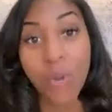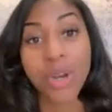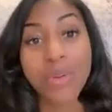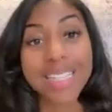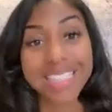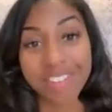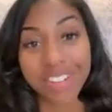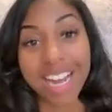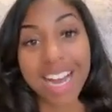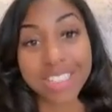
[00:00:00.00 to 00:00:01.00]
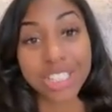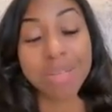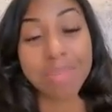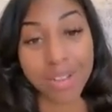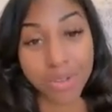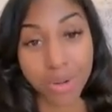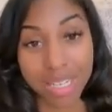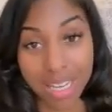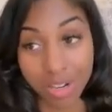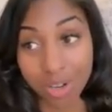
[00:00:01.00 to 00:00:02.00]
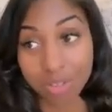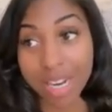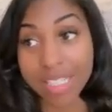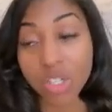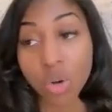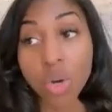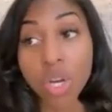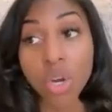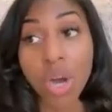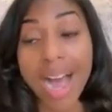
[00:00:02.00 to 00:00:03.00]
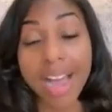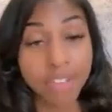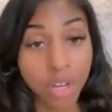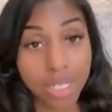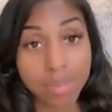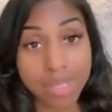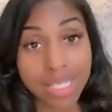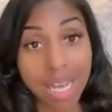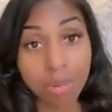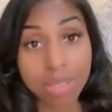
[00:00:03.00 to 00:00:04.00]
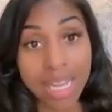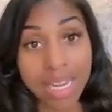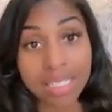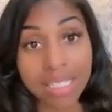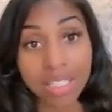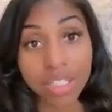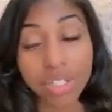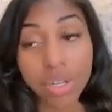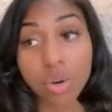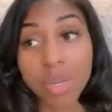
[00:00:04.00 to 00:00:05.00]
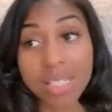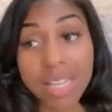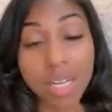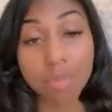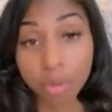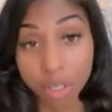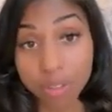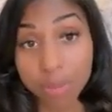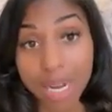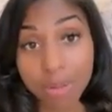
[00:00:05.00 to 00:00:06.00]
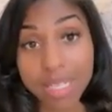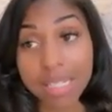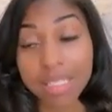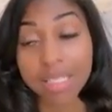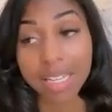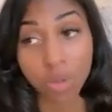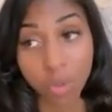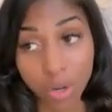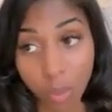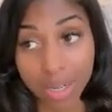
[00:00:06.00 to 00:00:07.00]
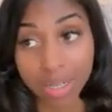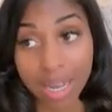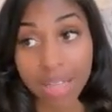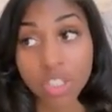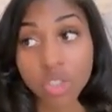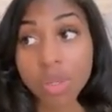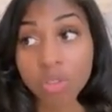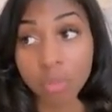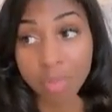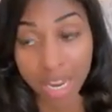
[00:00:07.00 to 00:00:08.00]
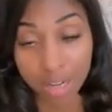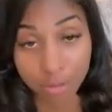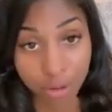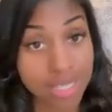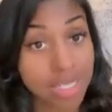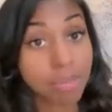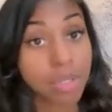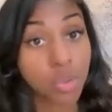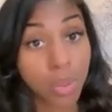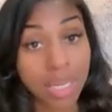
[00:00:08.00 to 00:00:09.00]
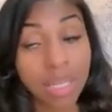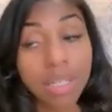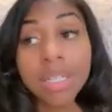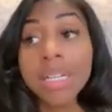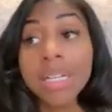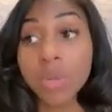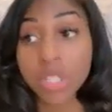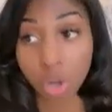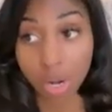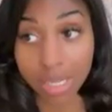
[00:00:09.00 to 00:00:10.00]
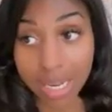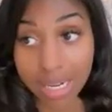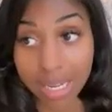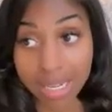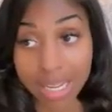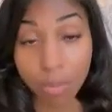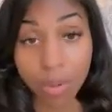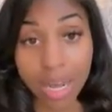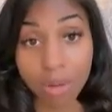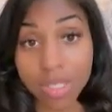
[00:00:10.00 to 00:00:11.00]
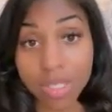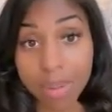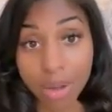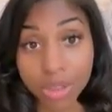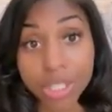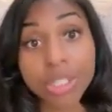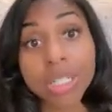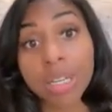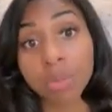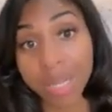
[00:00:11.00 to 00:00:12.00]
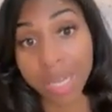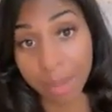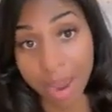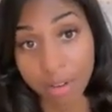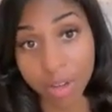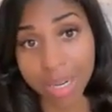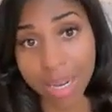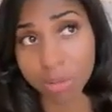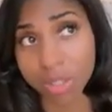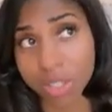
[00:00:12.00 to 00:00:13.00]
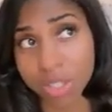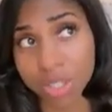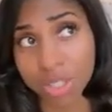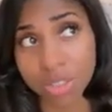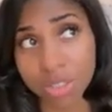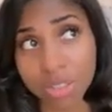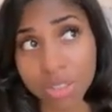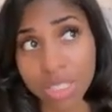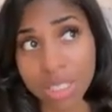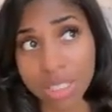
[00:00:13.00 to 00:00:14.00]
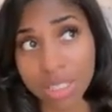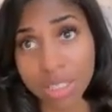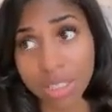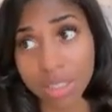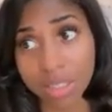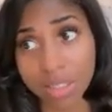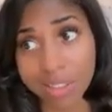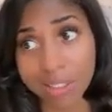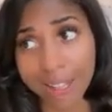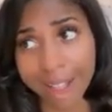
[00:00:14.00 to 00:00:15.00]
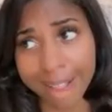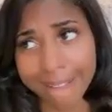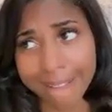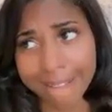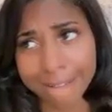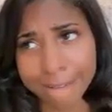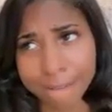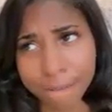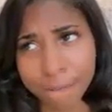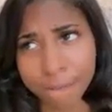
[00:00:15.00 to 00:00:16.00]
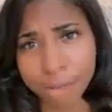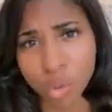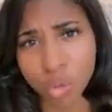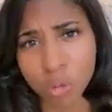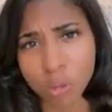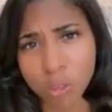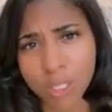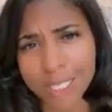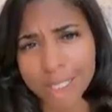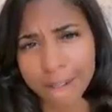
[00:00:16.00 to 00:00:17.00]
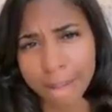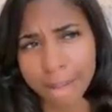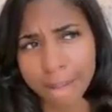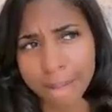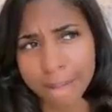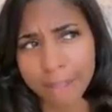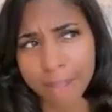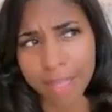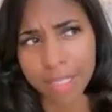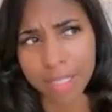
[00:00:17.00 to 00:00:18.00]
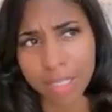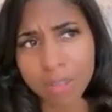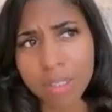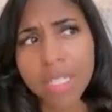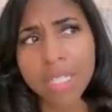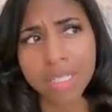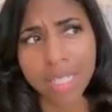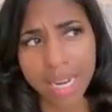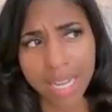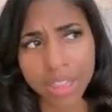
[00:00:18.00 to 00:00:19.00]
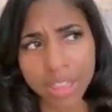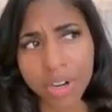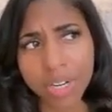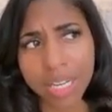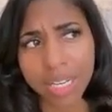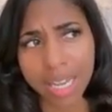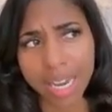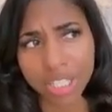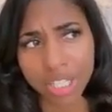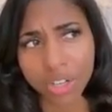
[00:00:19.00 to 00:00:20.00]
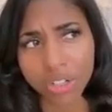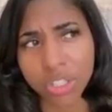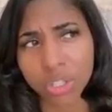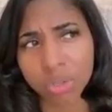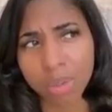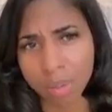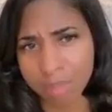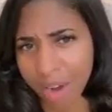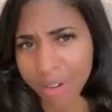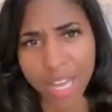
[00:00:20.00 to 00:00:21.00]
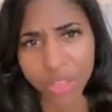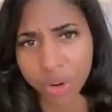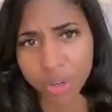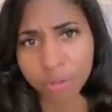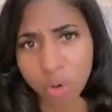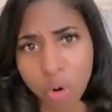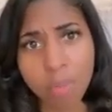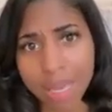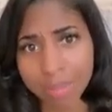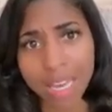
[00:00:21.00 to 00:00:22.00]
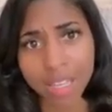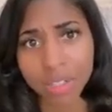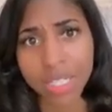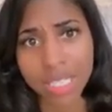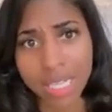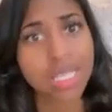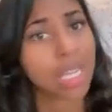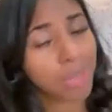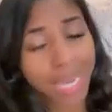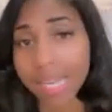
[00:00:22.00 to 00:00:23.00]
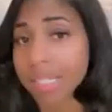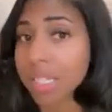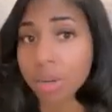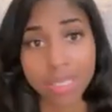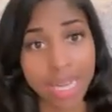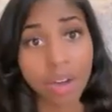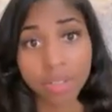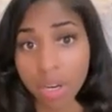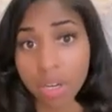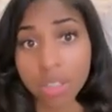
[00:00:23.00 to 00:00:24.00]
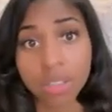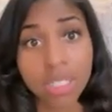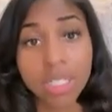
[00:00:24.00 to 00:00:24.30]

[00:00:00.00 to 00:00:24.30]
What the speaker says: when you had to have a college email in order to get on, right? So I've known him since I was 18 years old. We dated briefly when I was 18. He went away to college. We remained friends in between. We started dating again when I was about 30. We got married when I was 34. I think so. Dating at 30, engaged at 32, maybe married at 34, baby at 36. Like we got to slow it down, y'all.